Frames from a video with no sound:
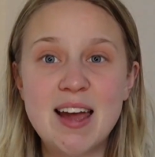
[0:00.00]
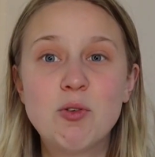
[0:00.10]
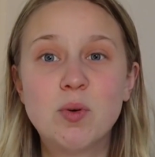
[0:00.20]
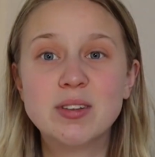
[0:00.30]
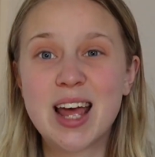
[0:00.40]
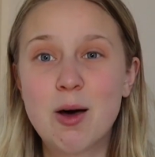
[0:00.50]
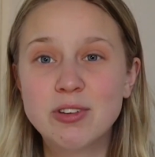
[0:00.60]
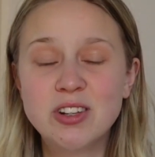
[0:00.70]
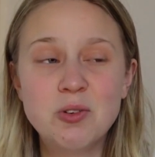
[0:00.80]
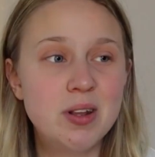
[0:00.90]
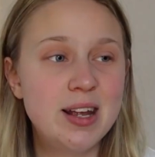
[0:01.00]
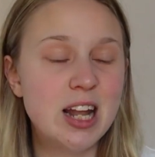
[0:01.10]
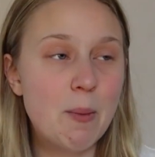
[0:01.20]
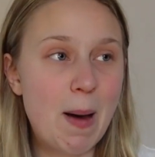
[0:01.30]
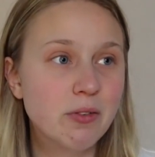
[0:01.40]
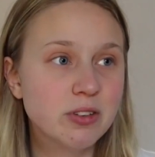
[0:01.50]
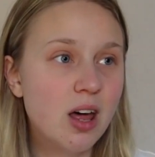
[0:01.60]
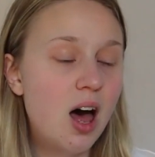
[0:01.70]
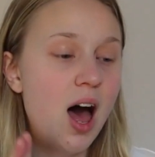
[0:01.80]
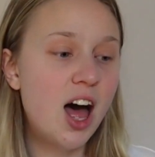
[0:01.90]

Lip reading: Everyone tells you need a bouncer,